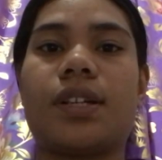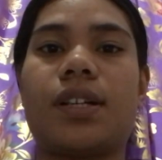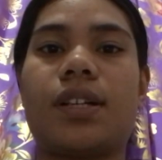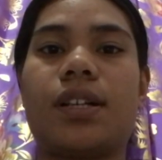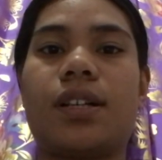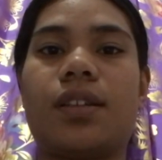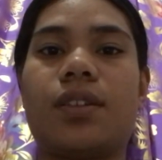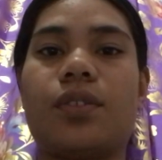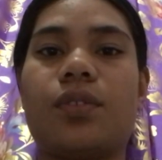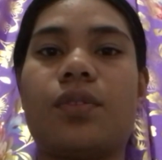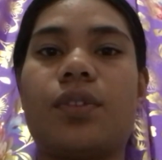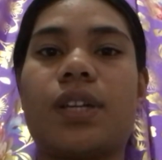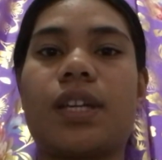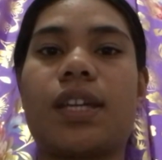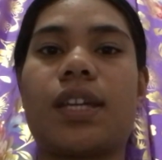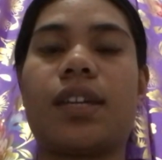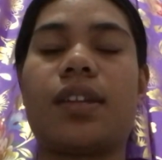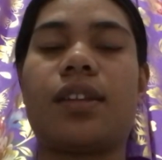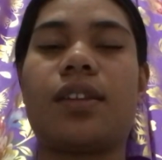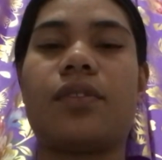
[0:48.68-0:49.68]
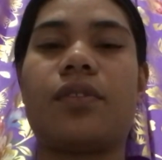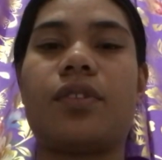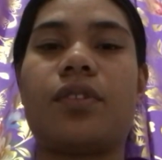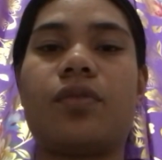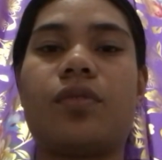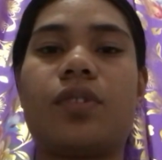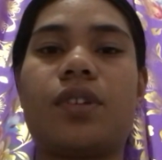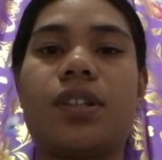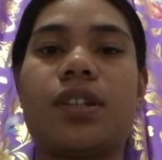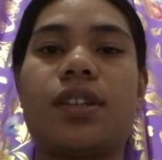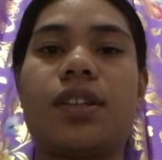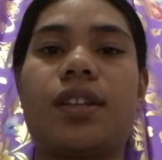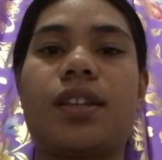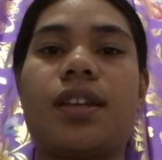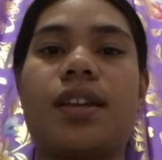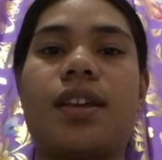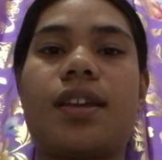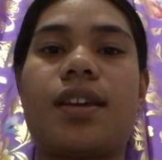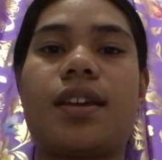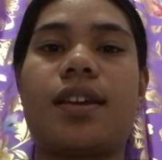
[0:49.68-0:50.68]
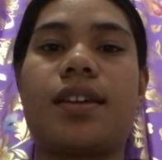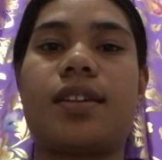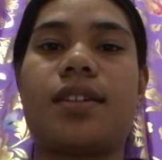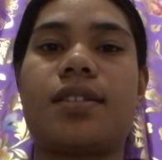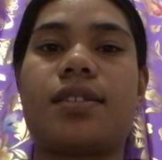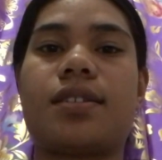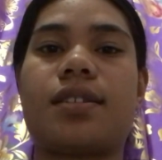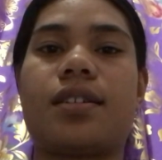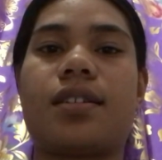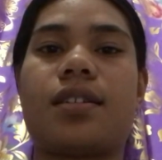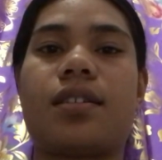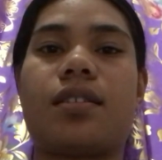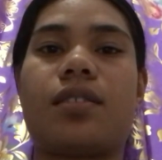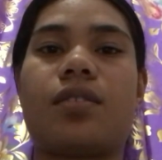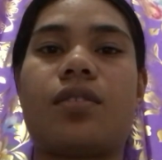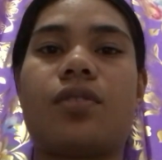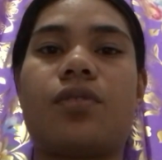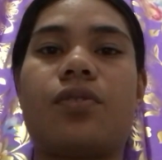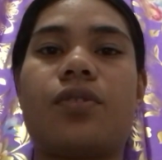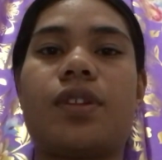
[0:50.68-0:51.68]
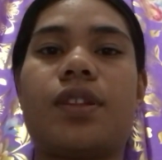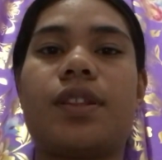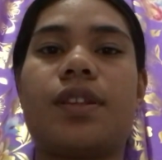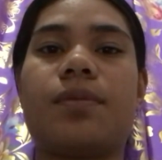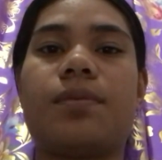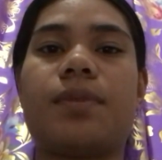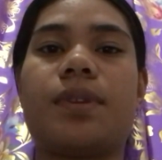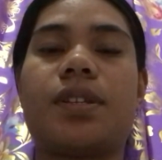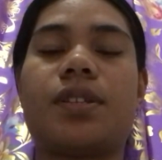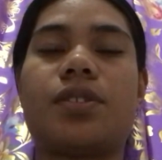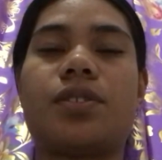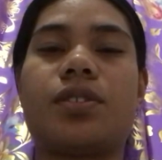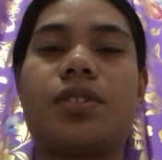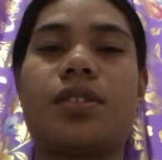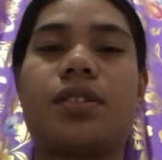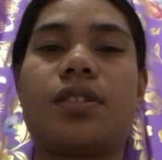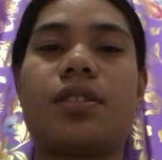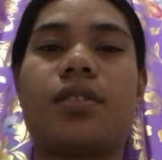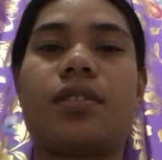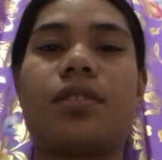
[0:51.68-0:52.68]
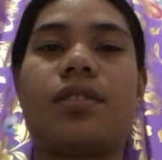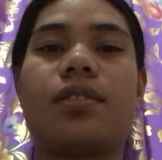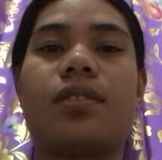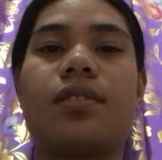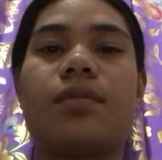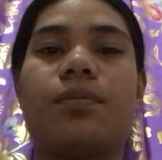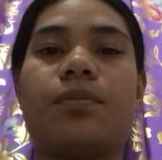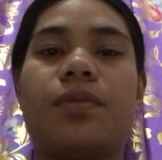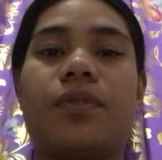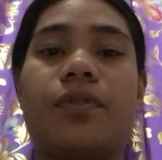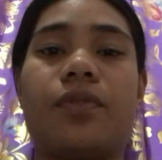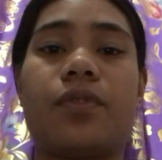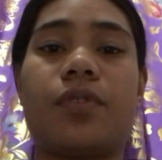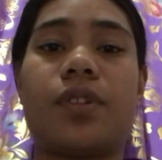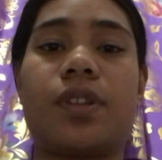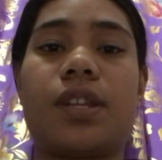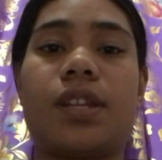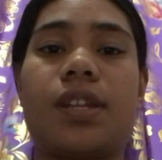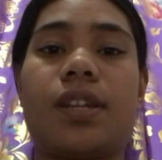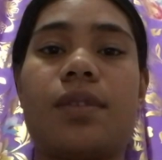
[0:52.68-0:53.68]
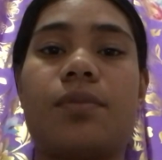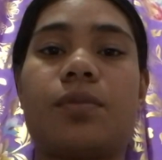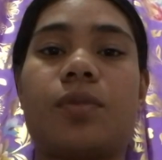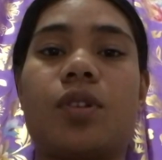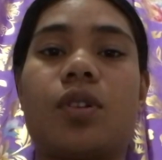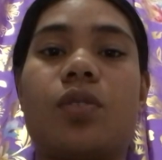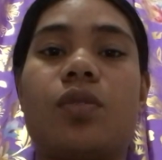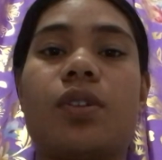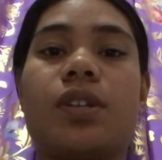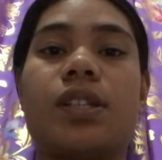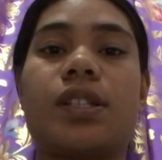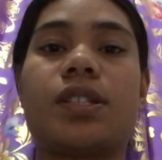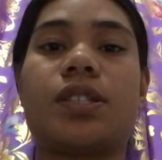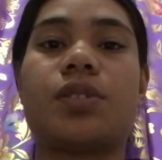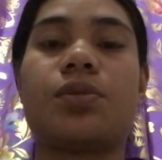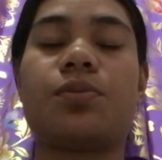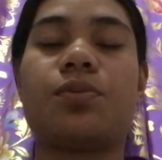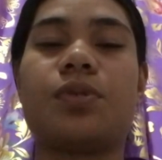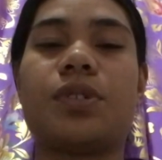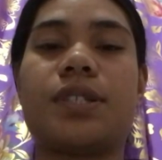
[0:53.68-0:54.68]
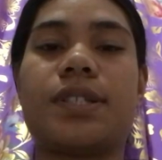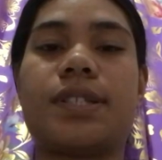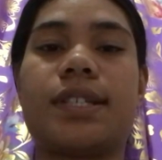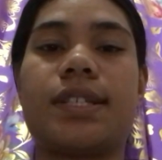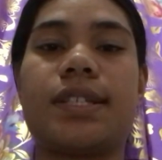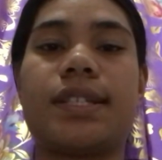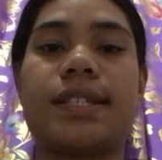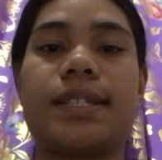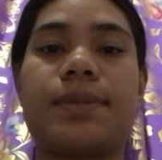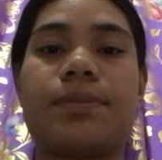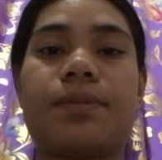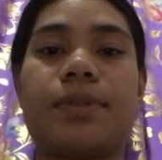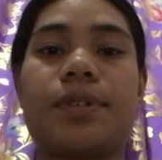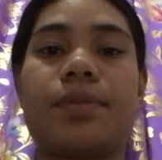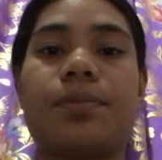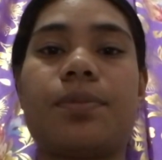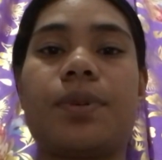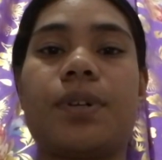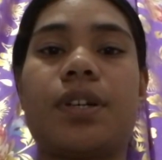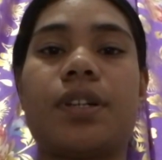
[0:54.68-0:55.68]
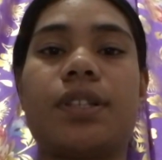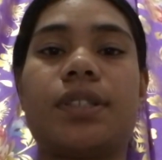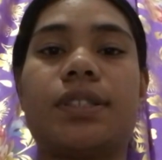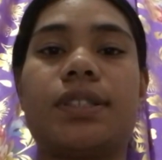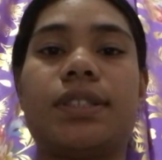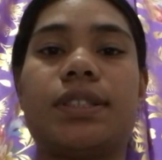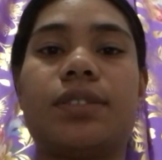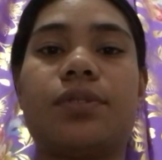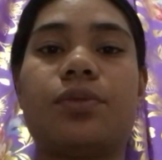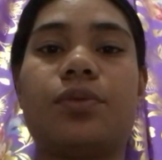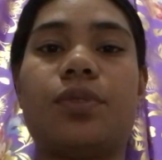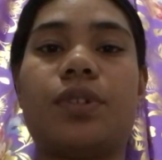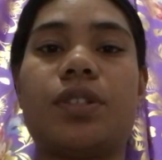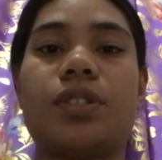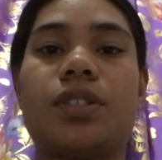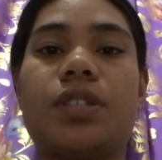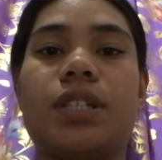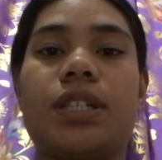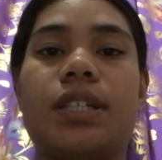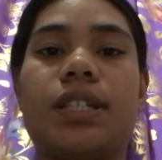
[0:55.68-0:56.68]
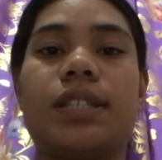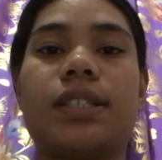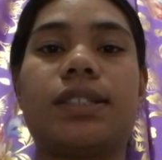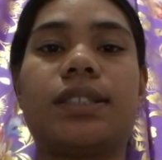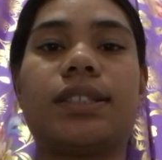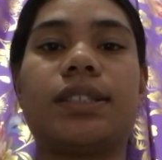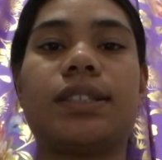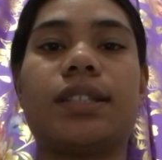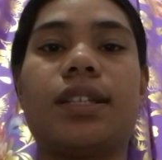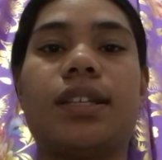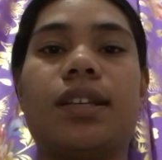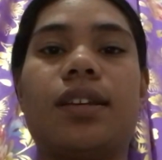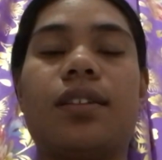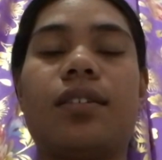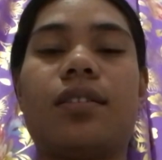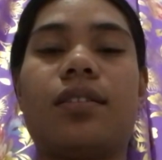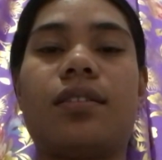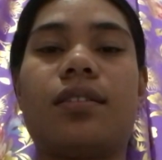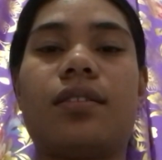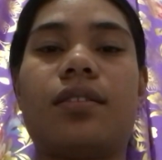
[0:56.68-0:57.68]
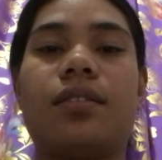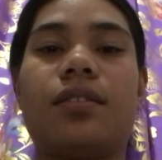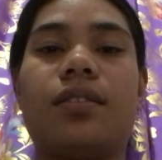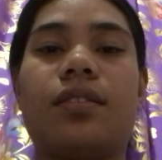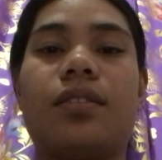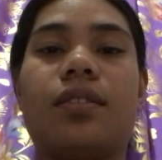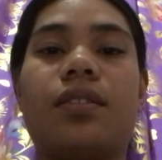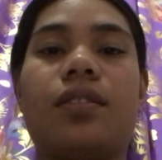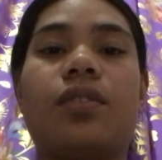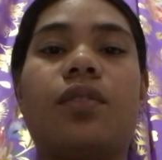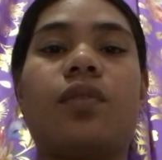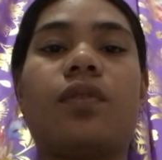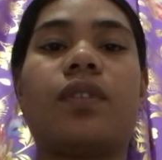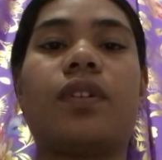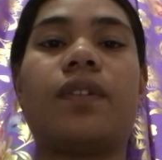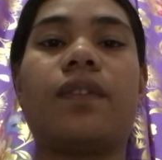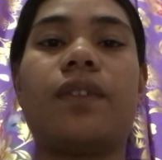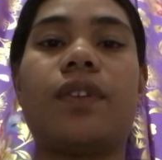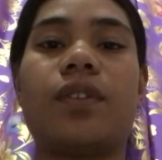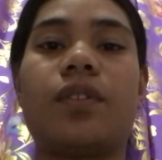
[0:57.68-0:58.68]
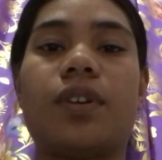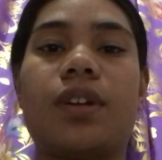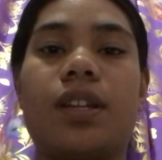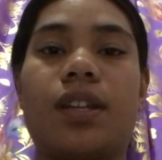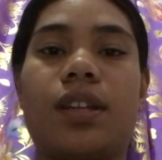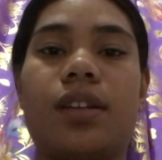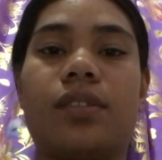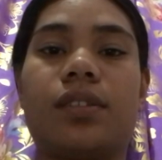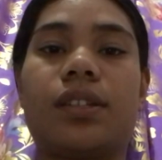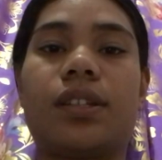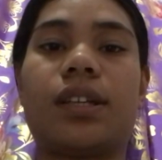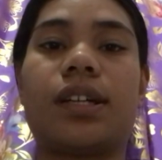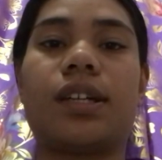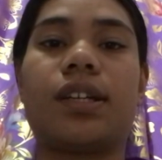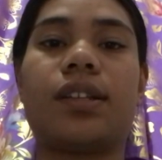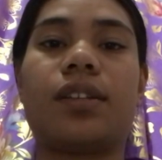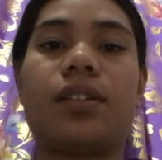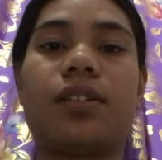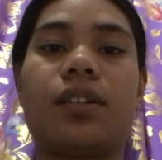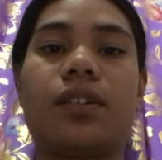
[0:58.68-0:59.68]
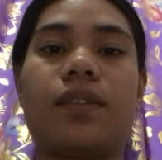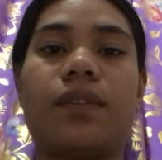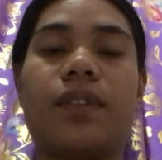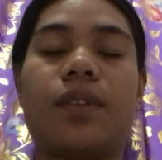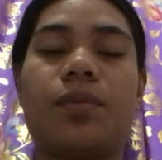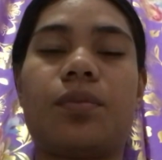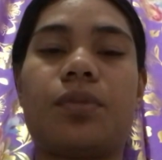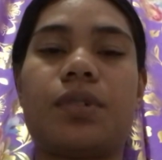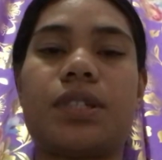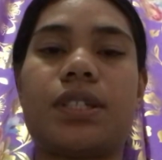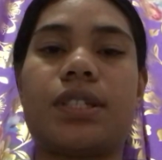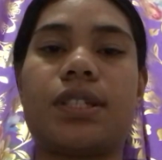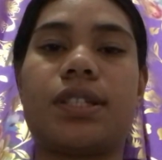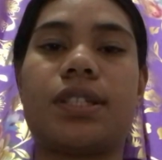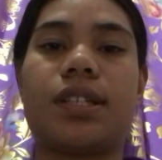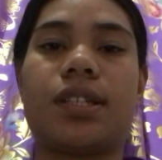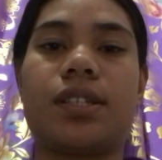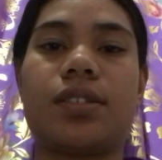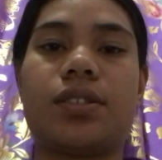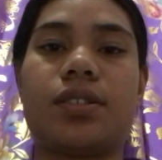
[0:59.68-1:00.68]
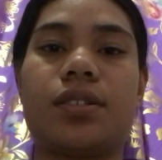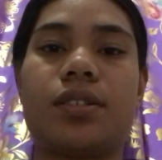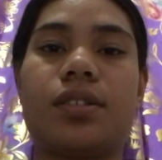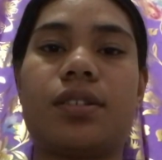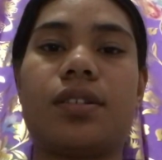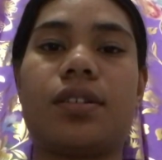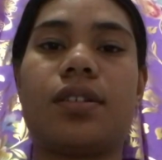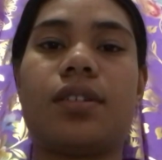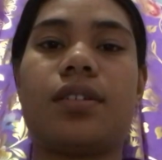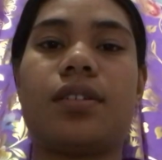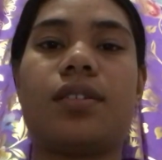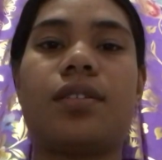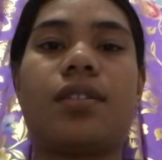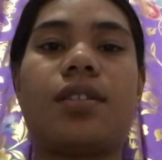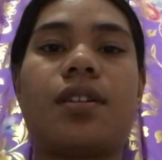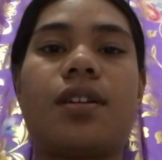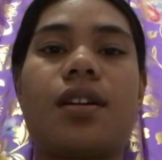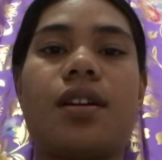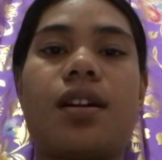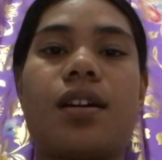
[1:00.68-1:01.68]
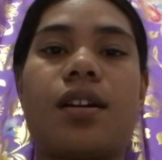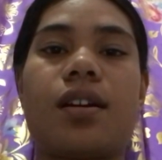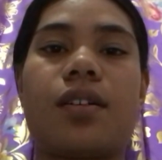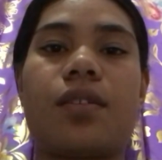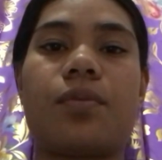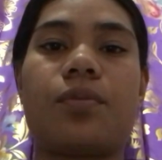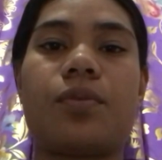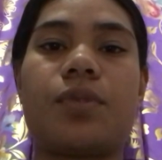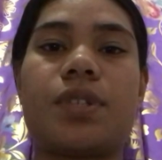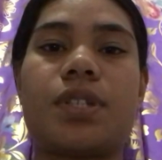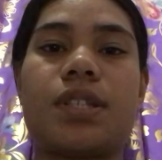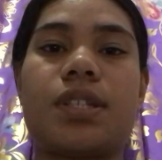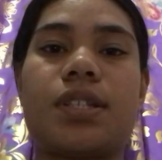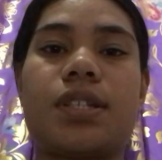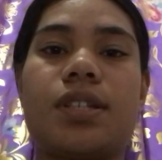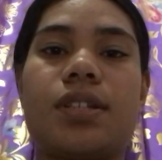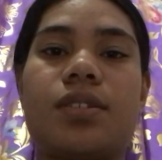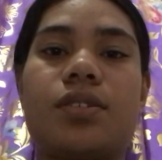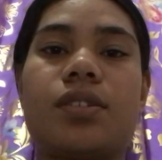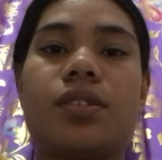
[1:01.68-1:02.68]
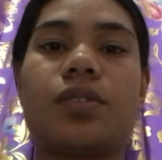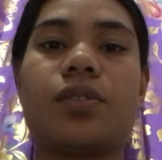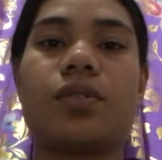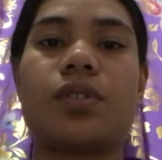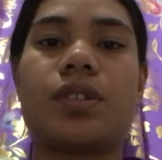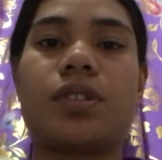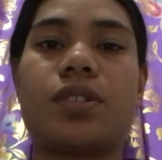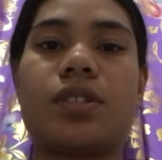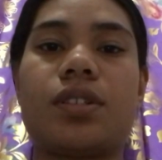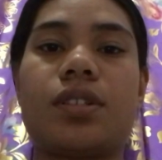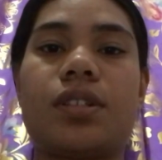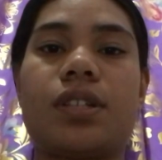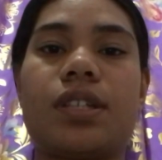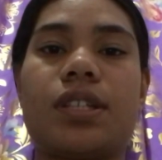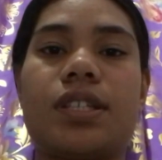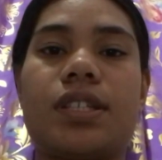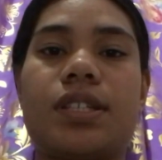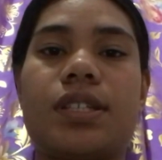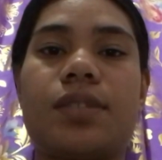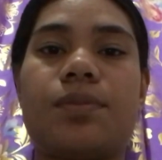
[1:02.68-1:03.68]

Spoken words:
Hello again, everyone. As I already mentioned before, that I'm going to present my parts, which is an overview and outline of the presentation. Our presentation question is